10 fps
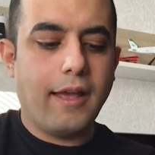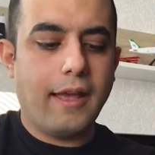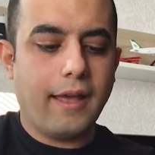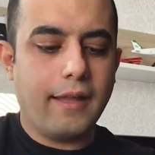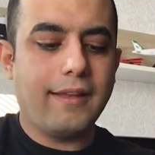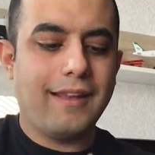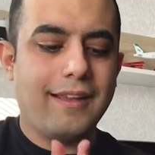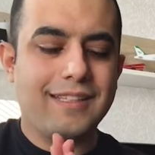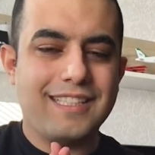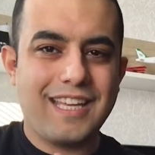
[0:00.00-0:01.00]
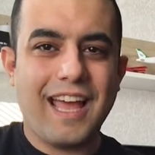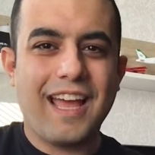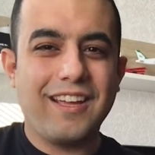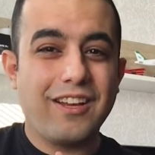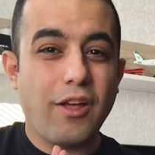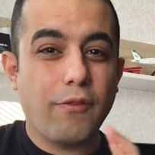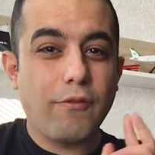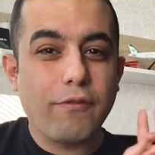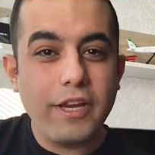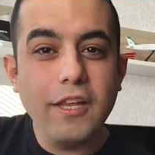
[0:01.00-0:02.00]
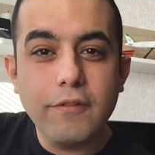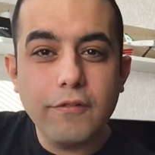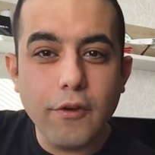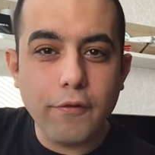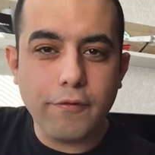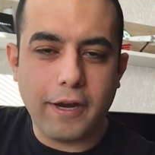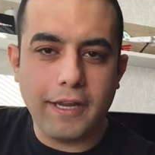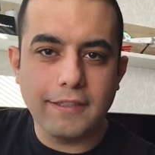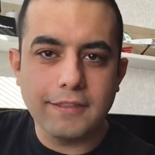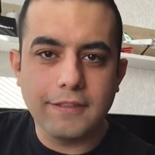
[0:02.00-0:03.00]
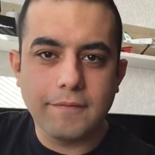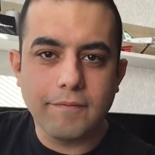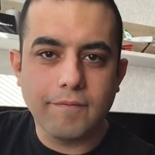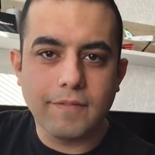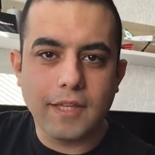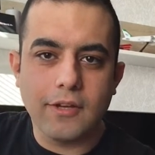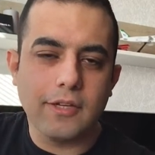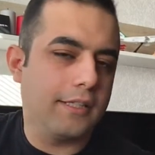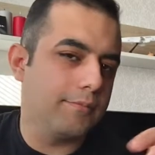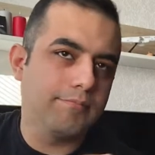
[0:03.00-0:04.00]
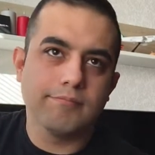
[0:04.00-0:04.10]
and tag three of your friends on it.